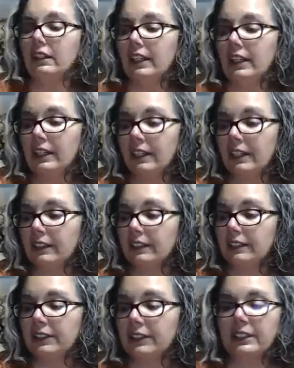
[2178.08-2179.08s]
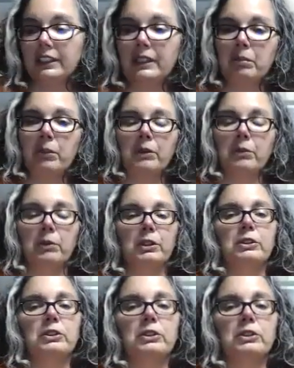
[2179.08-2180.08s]
and you get to that point where you're
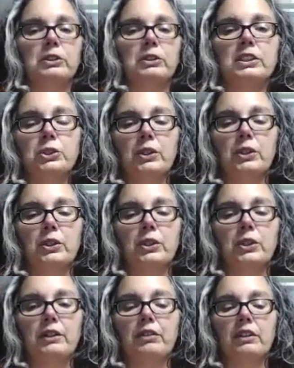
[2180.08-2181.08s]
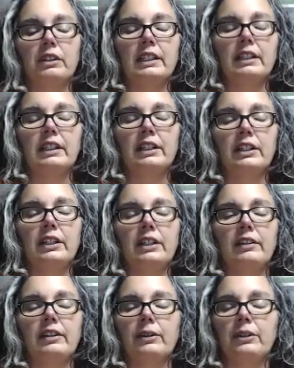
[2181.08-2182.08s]
so joyful and,
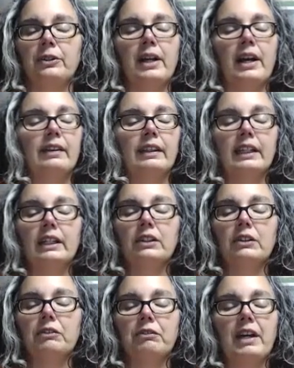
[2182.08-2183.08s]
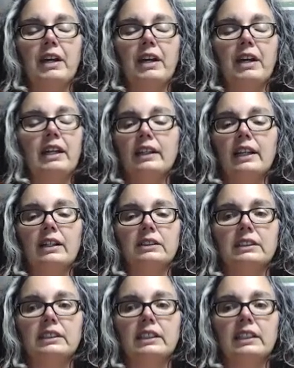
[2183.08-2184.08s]
you know, you're not thinking of anything
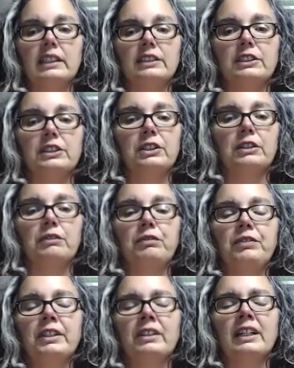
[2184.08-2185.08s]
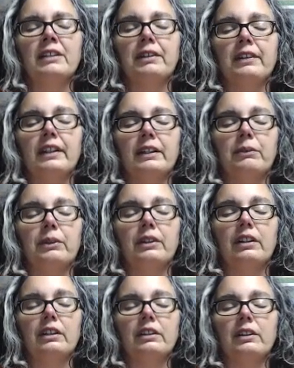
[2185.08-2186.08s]
else, and you can feel everything with
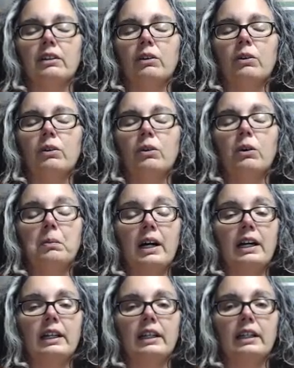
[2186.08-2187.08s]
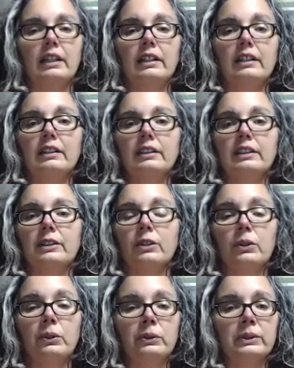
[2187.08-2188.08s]
your whole body, your
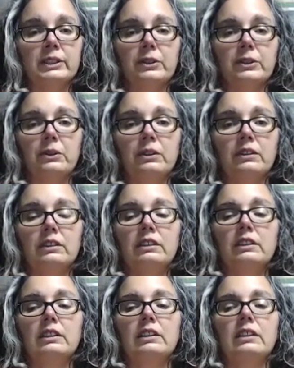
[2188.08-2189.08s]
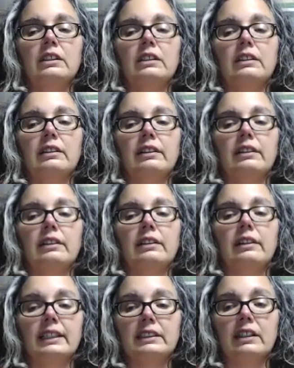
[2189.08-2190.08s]
whole soul.
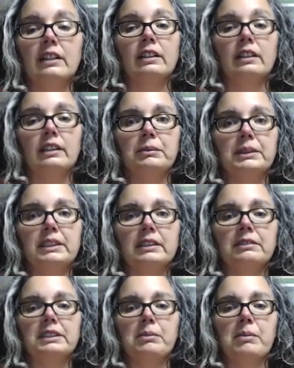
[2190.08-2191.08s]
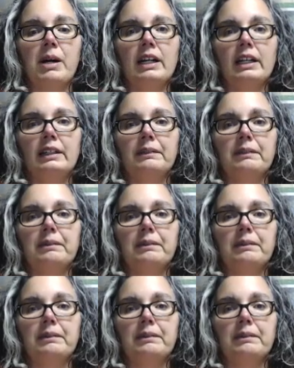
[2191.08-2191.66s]
That's a glimpse of samadhi.